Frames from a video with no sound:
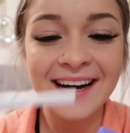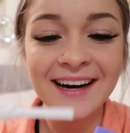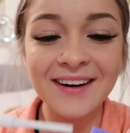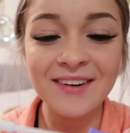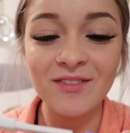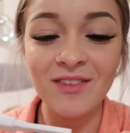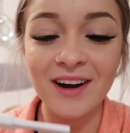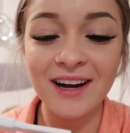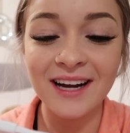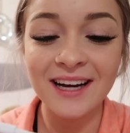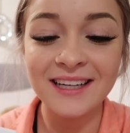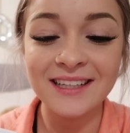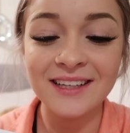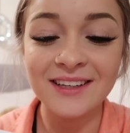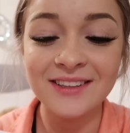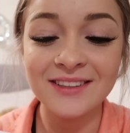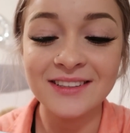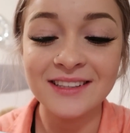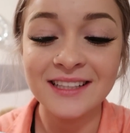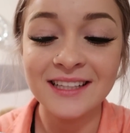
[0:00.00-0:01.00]
Oh my god,
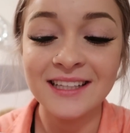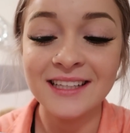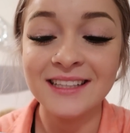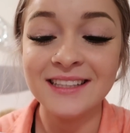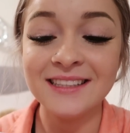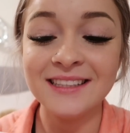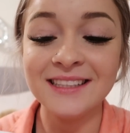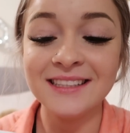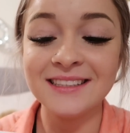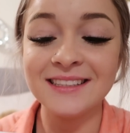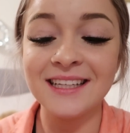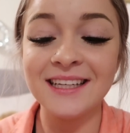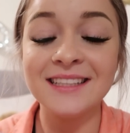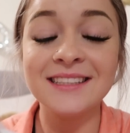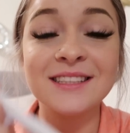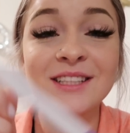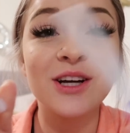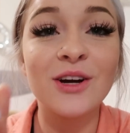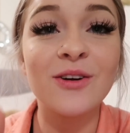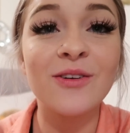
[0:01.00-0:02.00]
yo, this
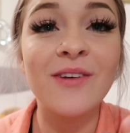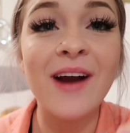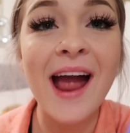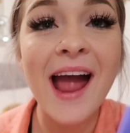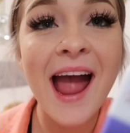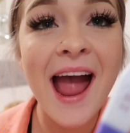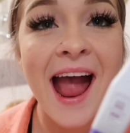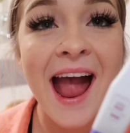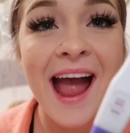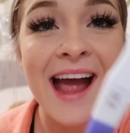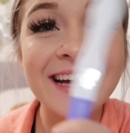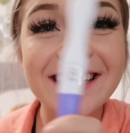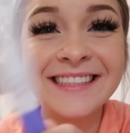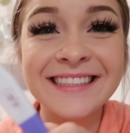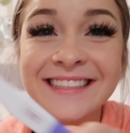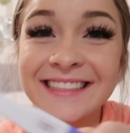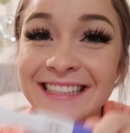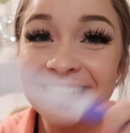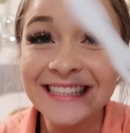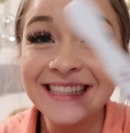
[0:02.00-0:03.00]
is
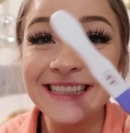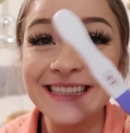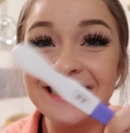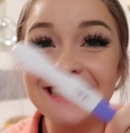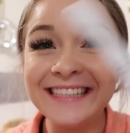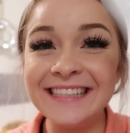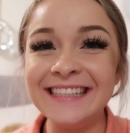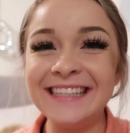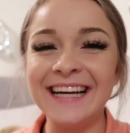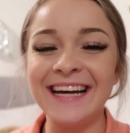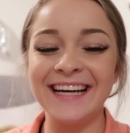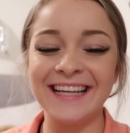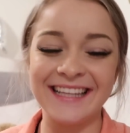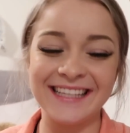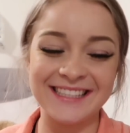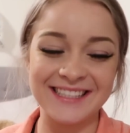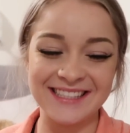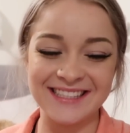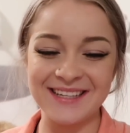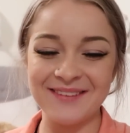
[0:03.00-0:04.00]
crazy.
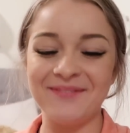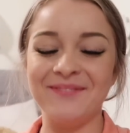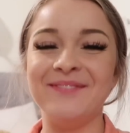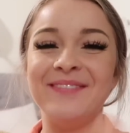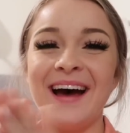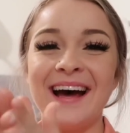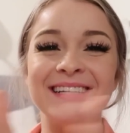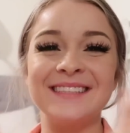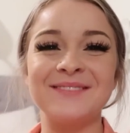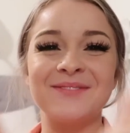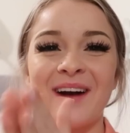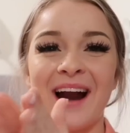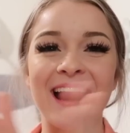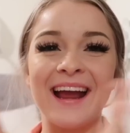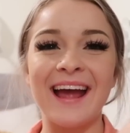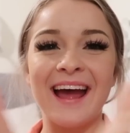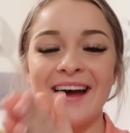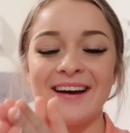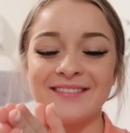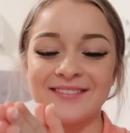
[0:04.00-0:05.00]
This is the best
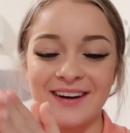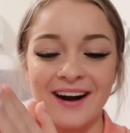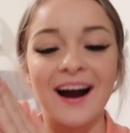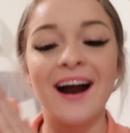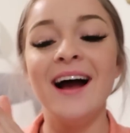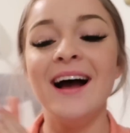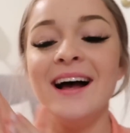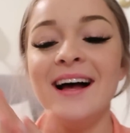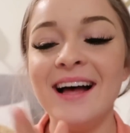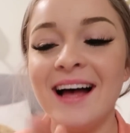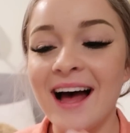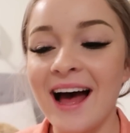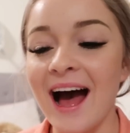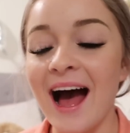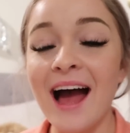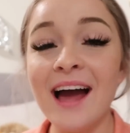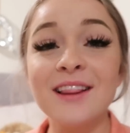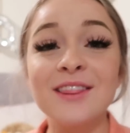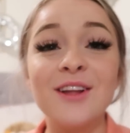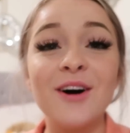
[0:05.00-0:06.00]
prank ever.
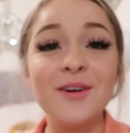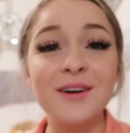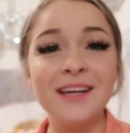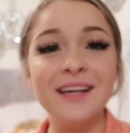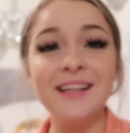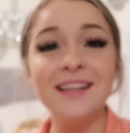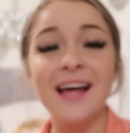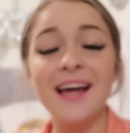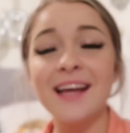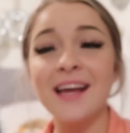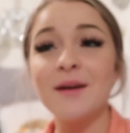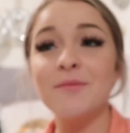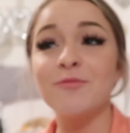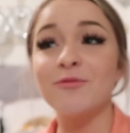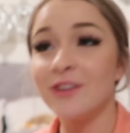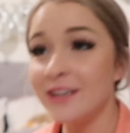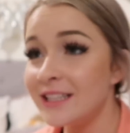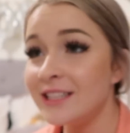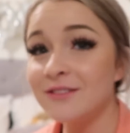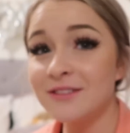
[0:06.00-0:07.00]
I low-key, like,
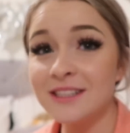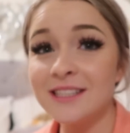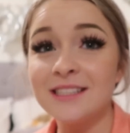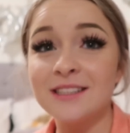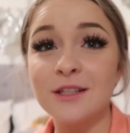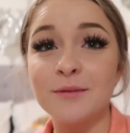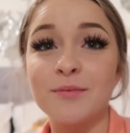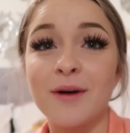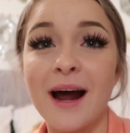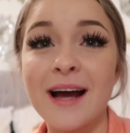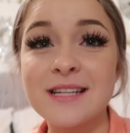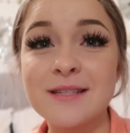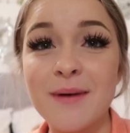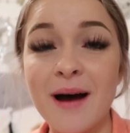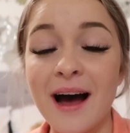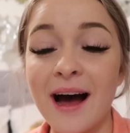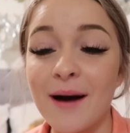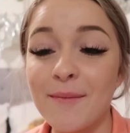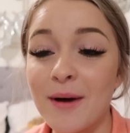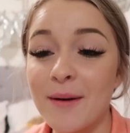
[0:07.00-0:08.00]
am really, really surprised
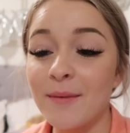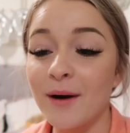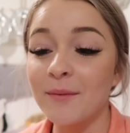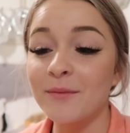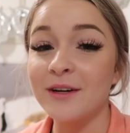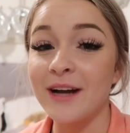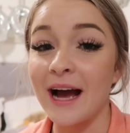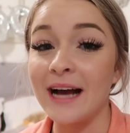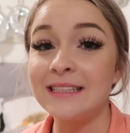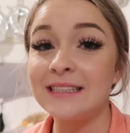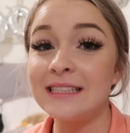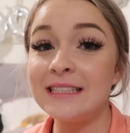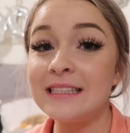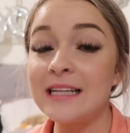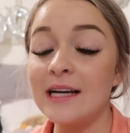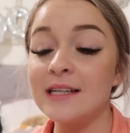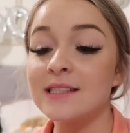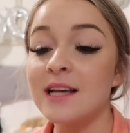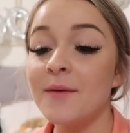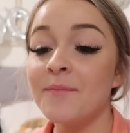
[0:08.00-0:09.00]
about how my mom reacted,
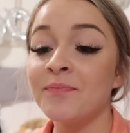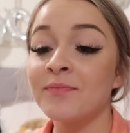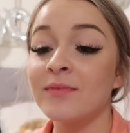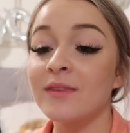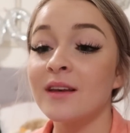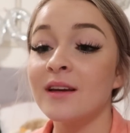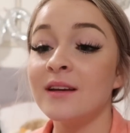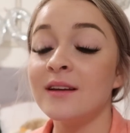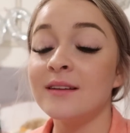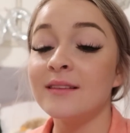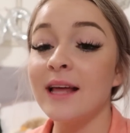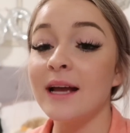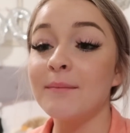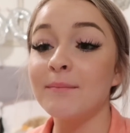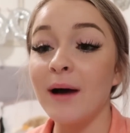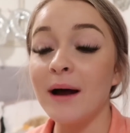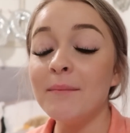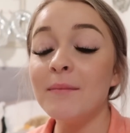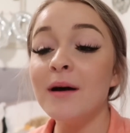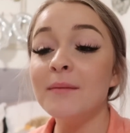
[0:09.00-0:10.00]
because, like,
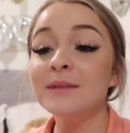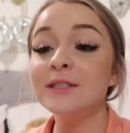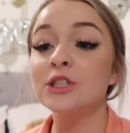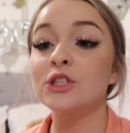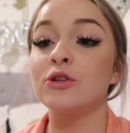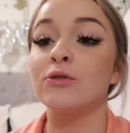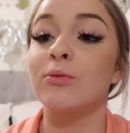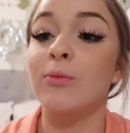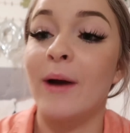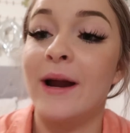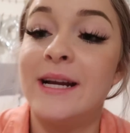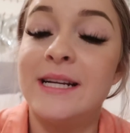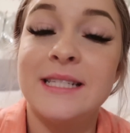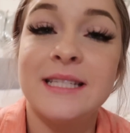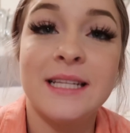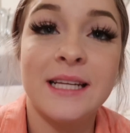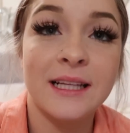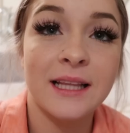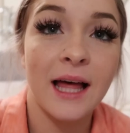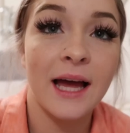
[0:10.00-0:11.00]
my mom is
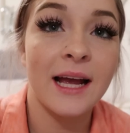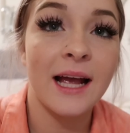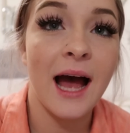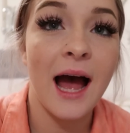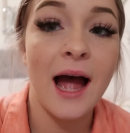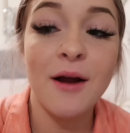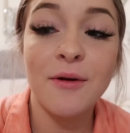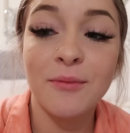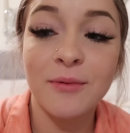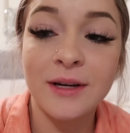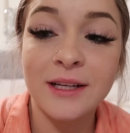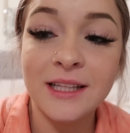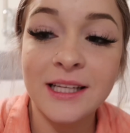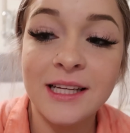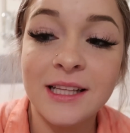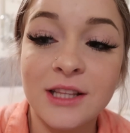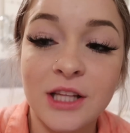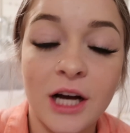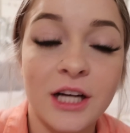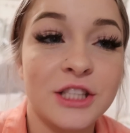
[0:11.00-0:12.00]
crazy. Like, I
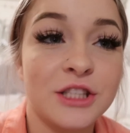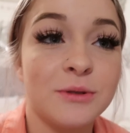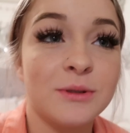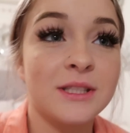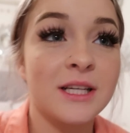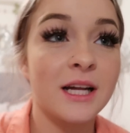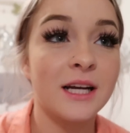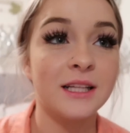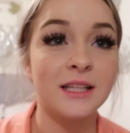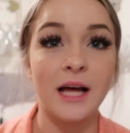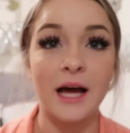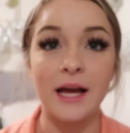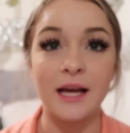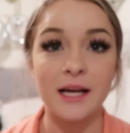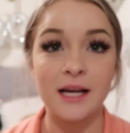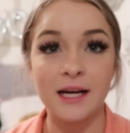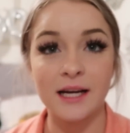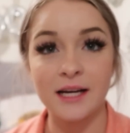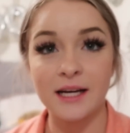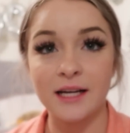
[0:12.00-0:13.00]
really thought she was gonna,
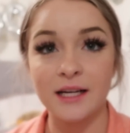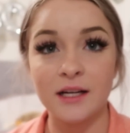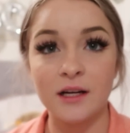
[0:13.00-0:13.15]
like,